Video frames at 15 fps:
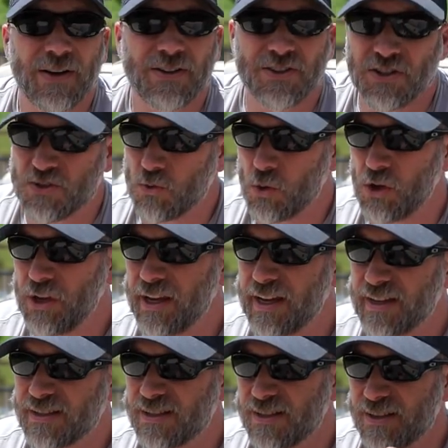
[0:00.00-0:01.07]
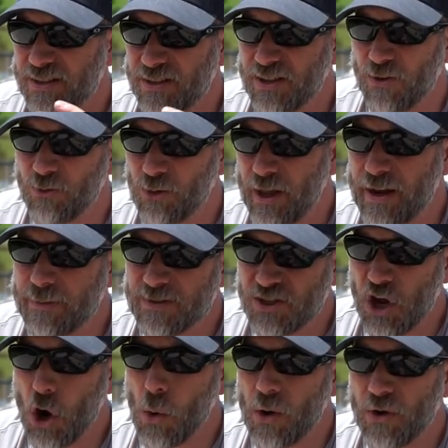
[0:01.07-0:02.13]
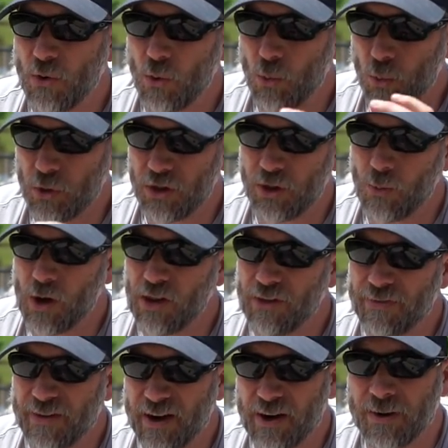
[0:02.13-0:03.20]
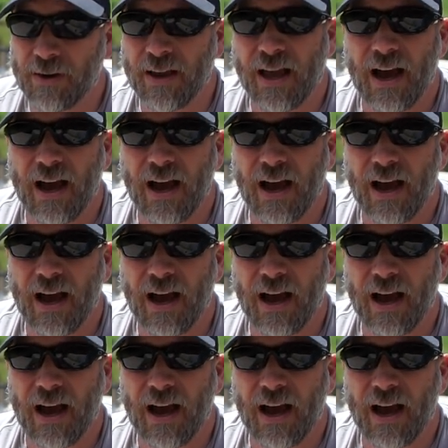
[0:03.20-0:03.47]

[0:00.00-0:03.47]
just really gets the flames going really well in there.